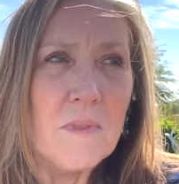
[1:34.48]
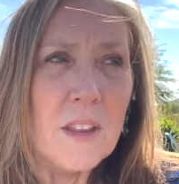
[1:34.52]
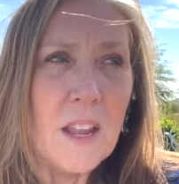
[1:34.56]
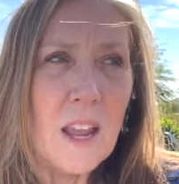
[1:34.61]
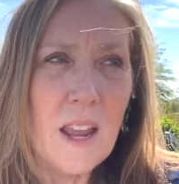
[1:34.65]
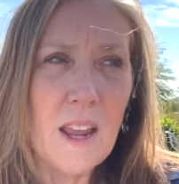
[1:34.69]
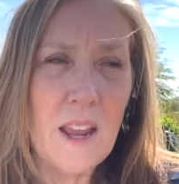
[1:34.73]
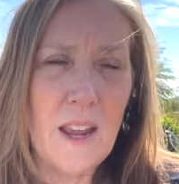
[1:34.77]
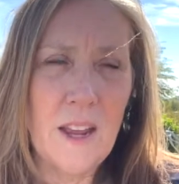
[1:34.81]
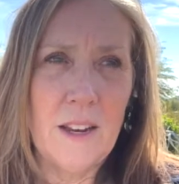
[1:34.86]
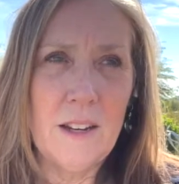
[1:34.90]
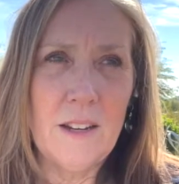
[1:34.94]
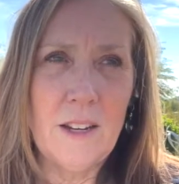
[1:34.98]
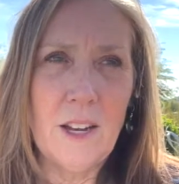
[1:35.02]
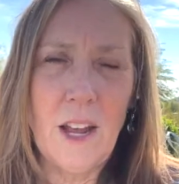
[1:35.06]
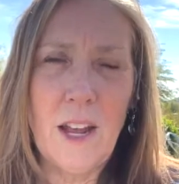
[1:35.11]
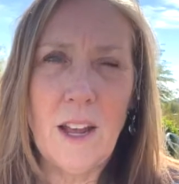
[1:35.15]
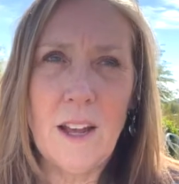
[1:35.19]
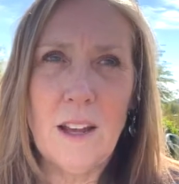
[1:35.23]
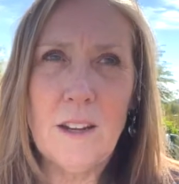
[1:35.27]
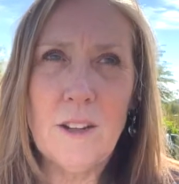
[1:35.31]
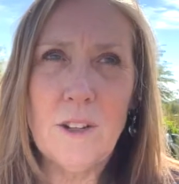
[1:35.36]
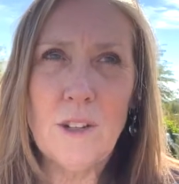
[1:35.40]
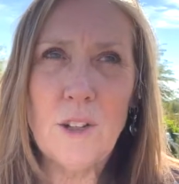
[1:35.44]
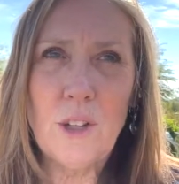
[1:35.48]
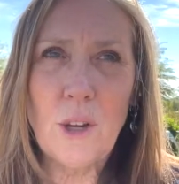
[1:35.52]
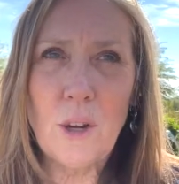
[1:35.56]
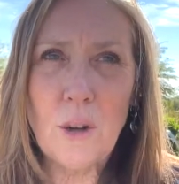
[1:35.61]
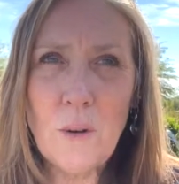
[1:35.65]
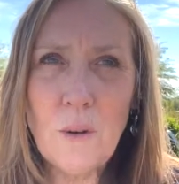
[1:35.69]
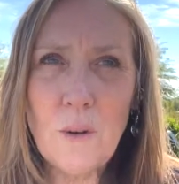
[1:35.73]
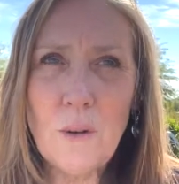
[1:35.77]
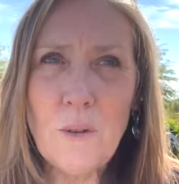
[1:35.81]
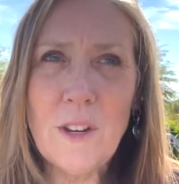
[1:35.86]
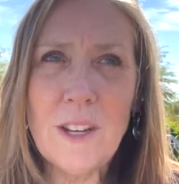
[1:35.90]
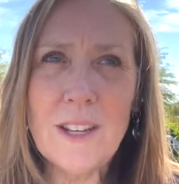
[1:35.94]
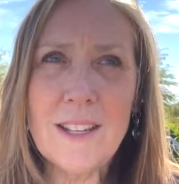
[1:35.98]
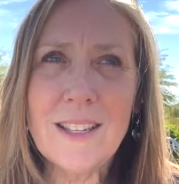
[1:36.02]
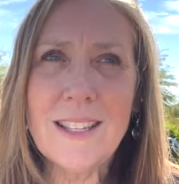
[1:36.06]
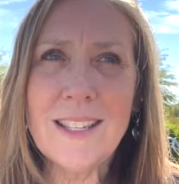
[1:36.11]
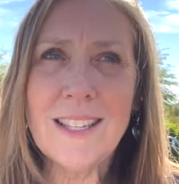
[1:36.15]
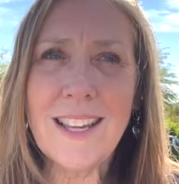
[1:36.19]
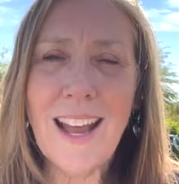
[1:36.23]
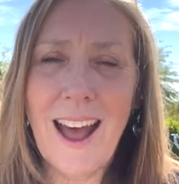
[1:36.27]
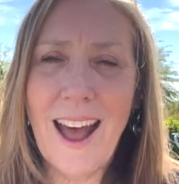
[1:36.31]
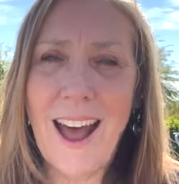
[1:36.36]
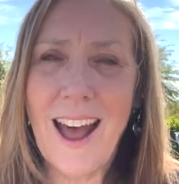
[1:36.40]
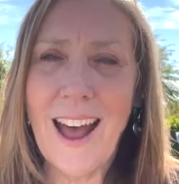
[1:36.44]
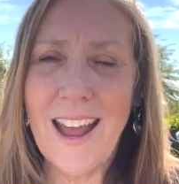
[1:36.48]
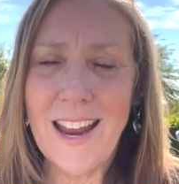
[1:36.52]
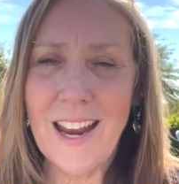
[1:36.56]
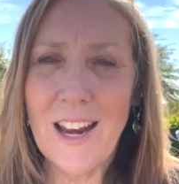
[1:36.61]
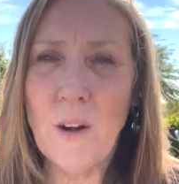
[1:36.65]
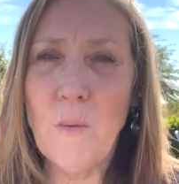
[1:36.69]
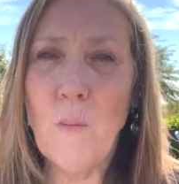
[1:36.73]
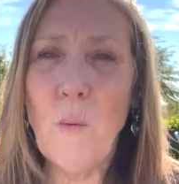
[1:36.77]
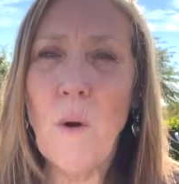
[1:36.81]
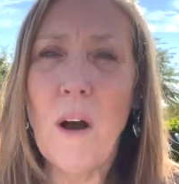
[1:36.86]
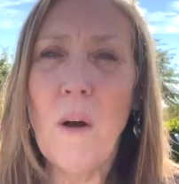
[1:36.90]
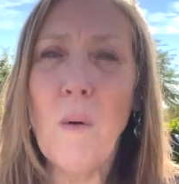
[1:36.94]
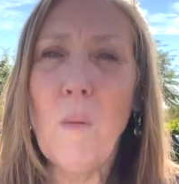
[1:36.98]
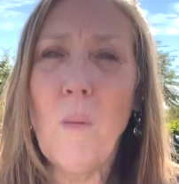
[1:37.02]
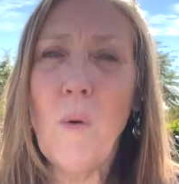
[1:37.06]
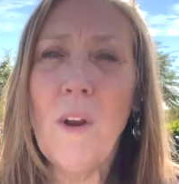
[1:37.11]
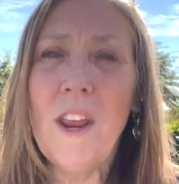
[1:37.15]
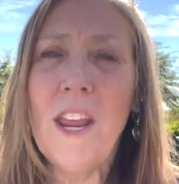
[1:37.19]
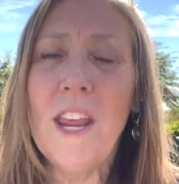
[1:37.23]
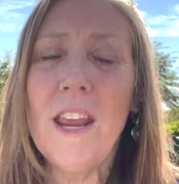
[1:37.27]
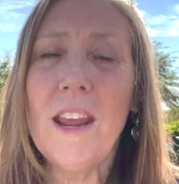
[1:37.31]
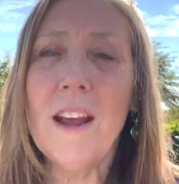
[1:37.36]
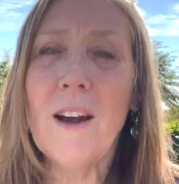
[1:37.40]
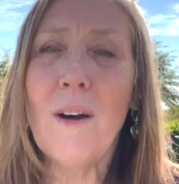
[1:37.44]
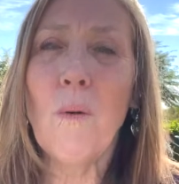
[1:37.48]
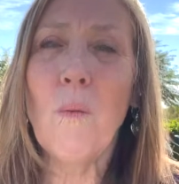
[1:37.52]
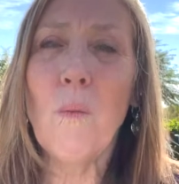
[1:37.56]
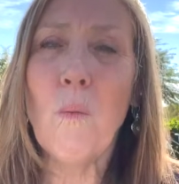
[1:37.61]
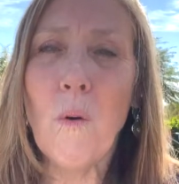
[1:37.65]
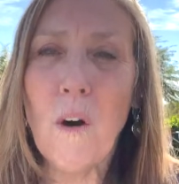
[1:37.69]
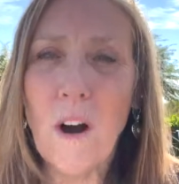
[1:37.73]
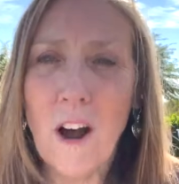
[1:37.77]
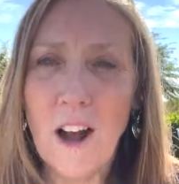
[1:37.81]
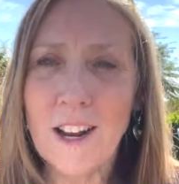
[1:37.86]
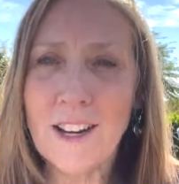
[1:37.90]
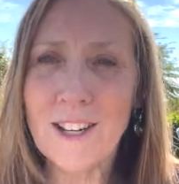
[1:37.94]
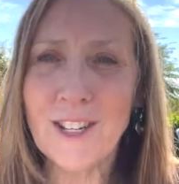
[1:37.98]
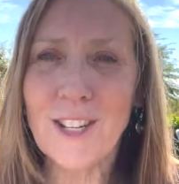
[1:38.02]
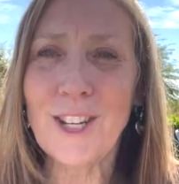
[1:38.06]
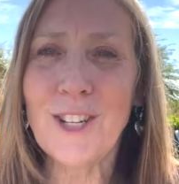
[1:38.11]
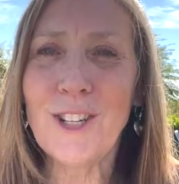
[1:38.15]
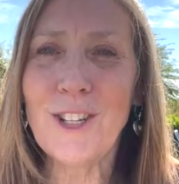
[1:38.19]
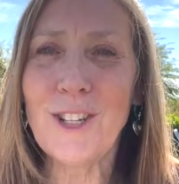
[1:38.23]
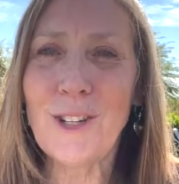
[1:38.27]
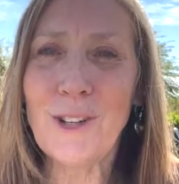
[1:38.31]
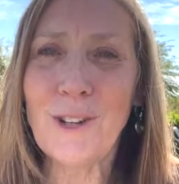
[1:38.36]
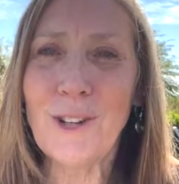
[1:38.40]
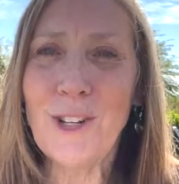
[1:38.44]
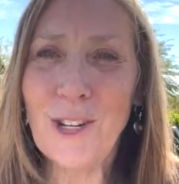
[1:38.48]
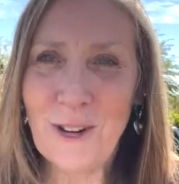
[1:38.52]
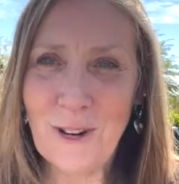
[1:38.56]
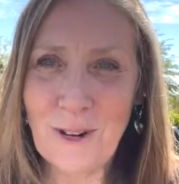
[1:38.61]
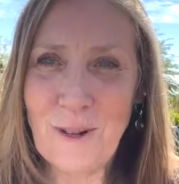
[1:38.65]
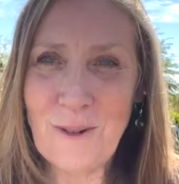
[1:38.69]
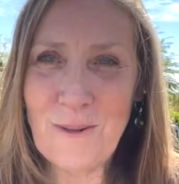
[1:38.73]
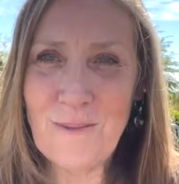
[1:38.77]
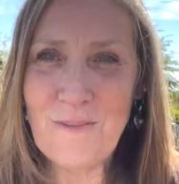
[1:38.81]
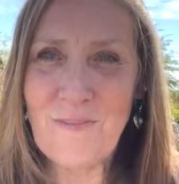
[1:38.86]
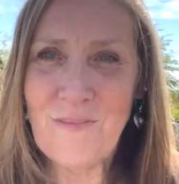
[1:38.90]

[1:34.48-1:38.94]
and to decide what we want to do.